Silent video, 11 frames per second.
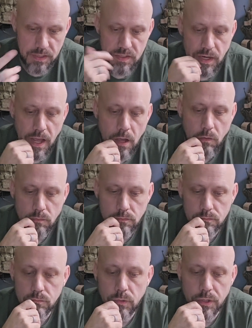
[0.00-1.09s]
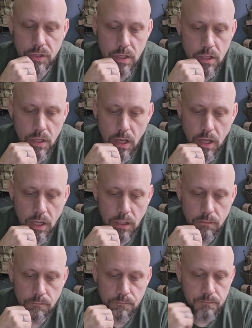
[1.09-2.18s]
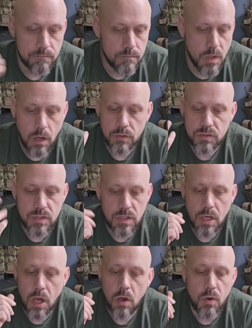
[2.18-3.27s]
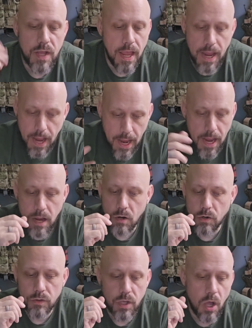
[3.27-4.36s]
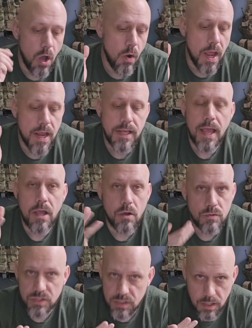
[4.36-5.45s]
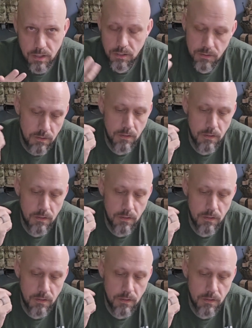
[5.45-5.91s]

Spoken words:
listed out, what the OCOKA or the OAKOC,